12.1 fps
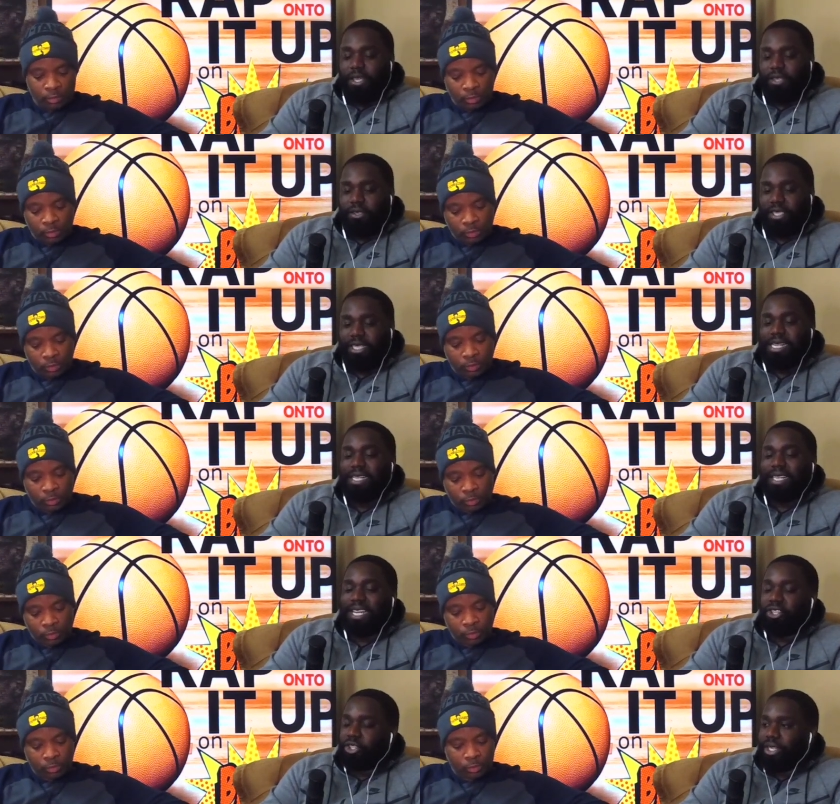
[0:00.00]
Speaker 1: of seeing
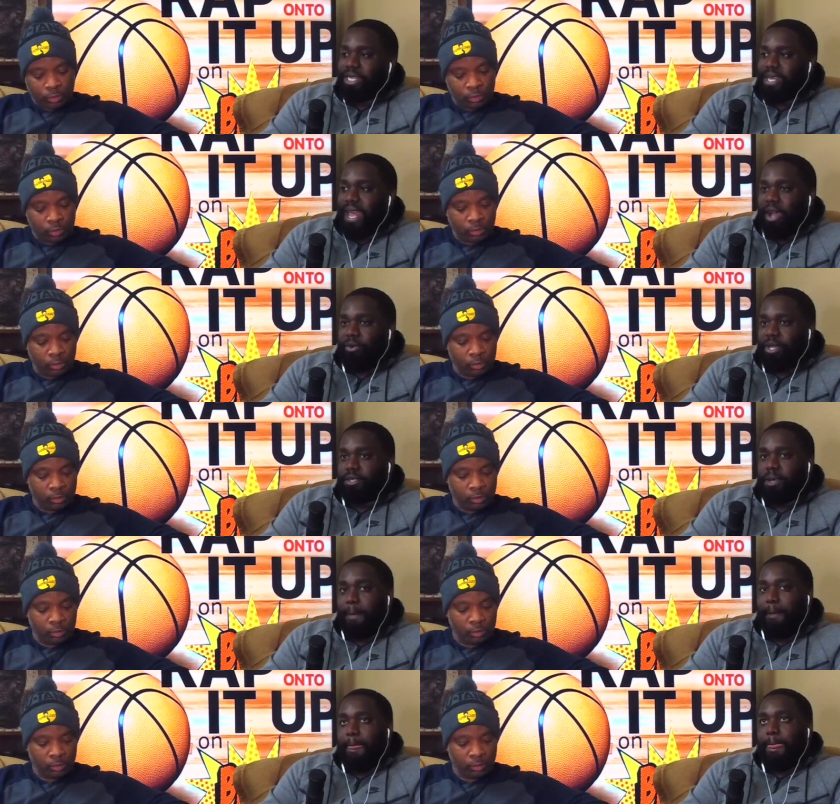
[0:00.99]
the injuries now is
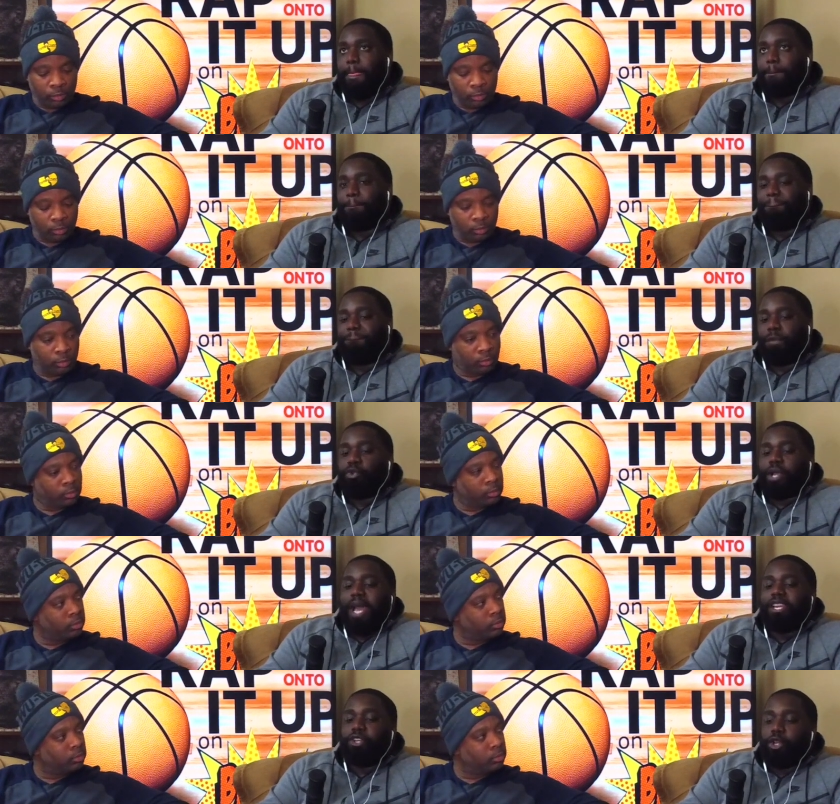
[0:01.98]
you
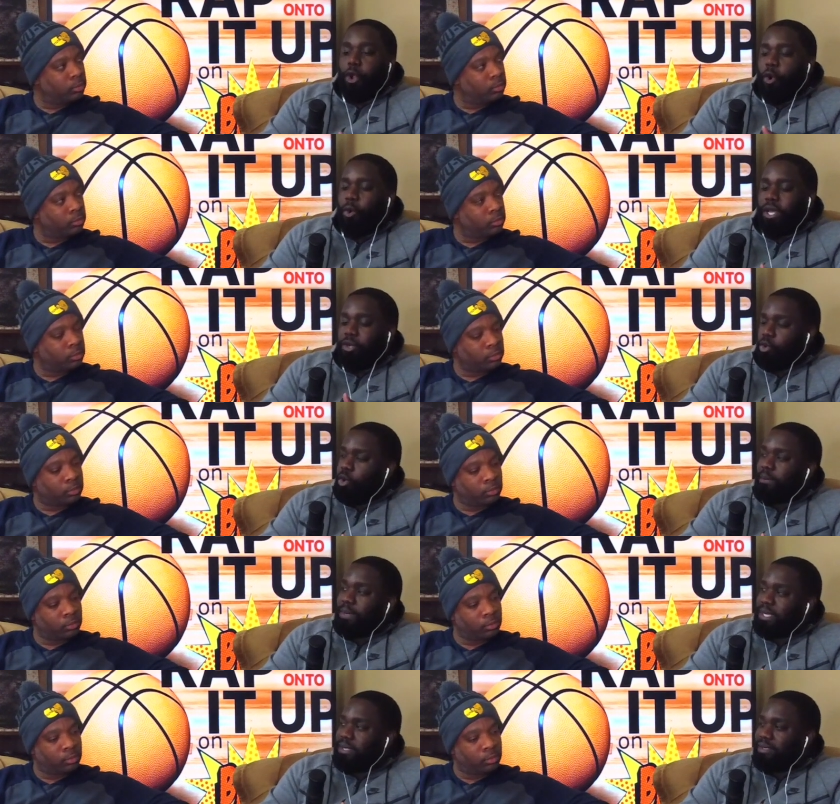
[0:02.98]
kind of know what
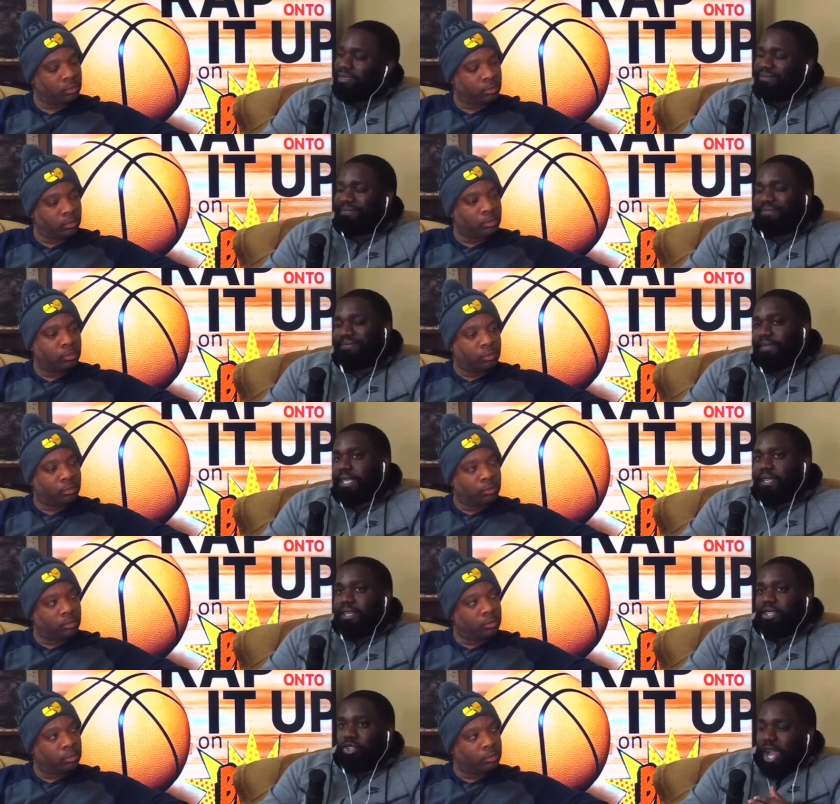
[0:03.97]
Norm is.
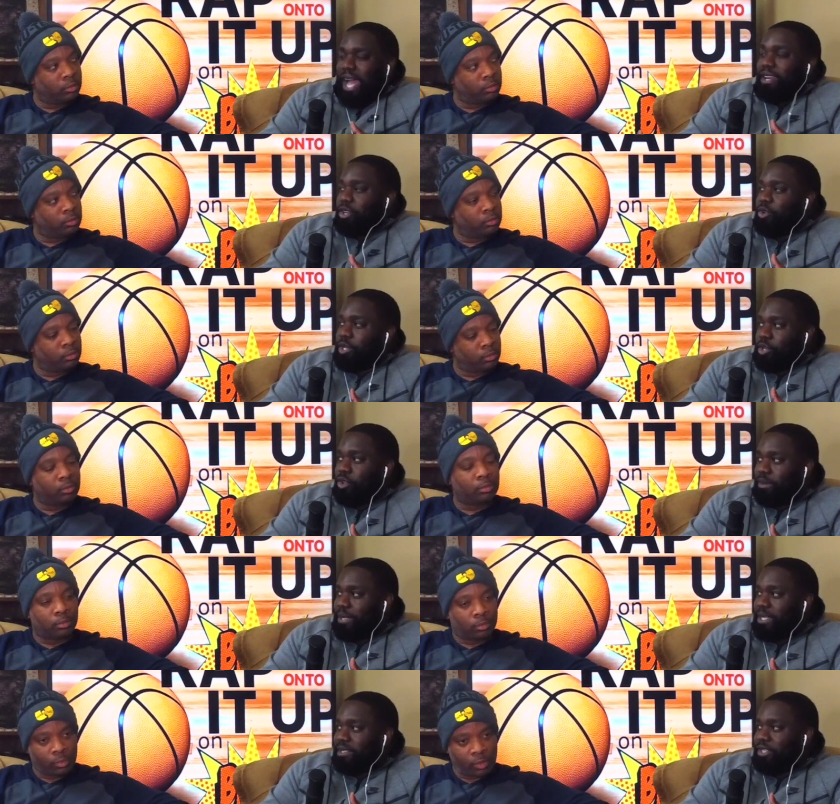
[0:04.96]
You kind of know what
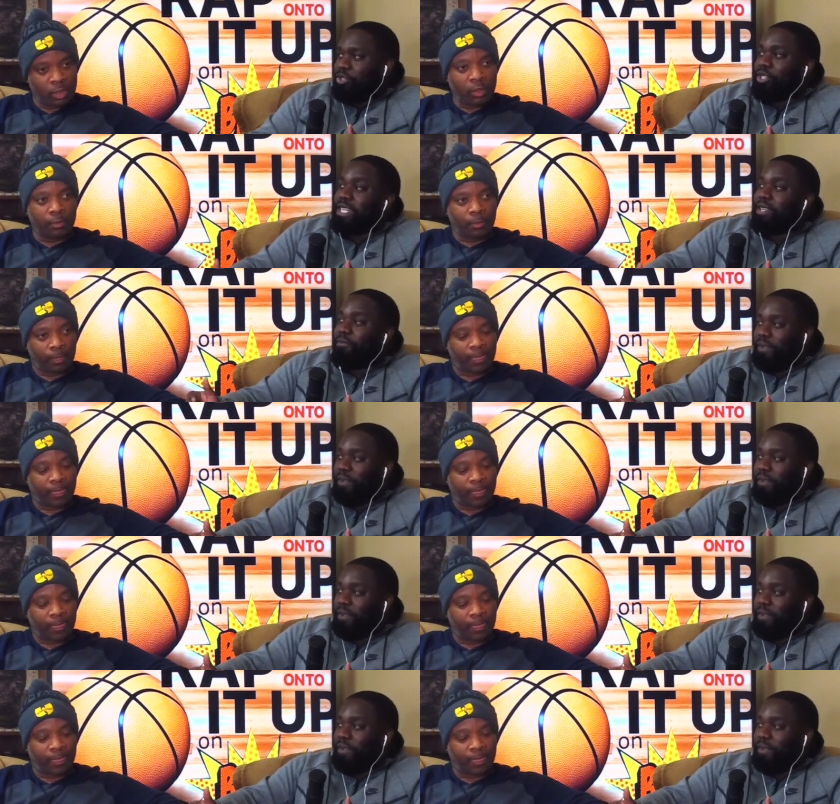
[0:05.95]
Norm is. You yep. see the